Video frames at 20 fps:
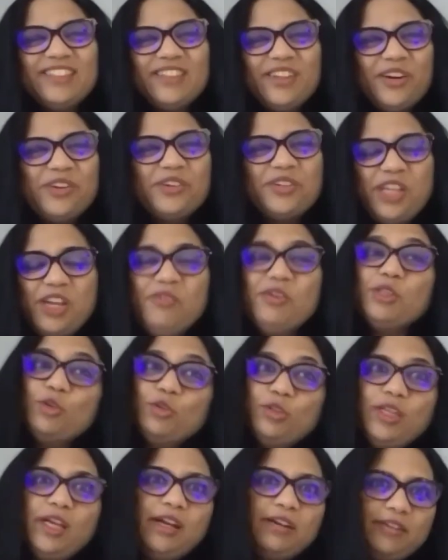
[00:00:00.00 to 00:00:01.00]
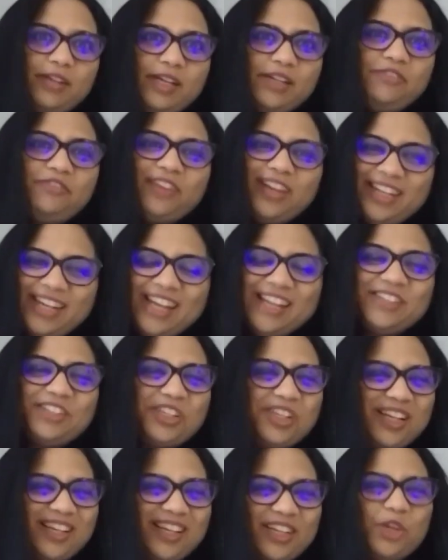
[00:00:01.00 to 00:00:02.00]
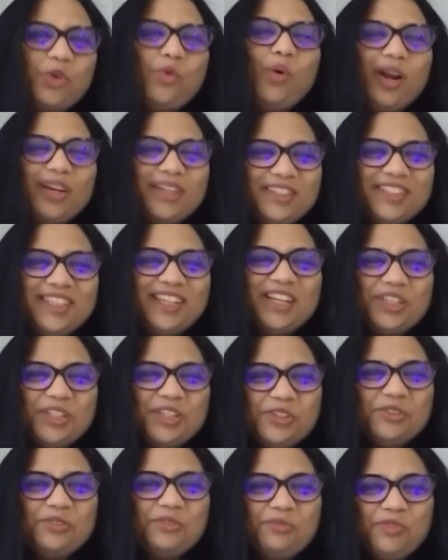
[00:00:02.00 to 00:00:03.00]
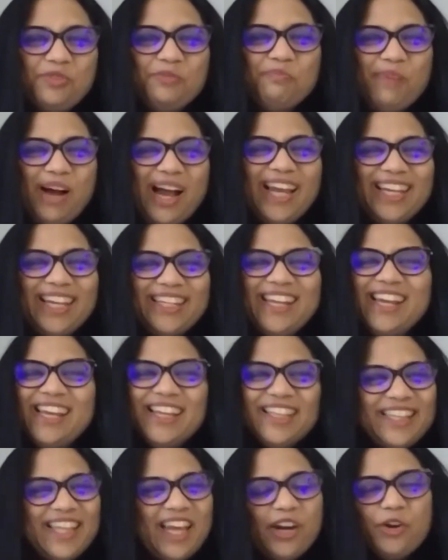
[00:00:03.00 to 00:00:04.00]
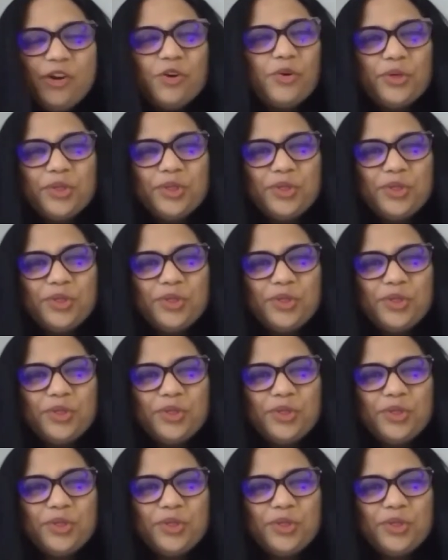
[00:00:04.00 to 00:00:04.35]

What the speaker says: or even though they are really financial and quantitative mind, they're not going to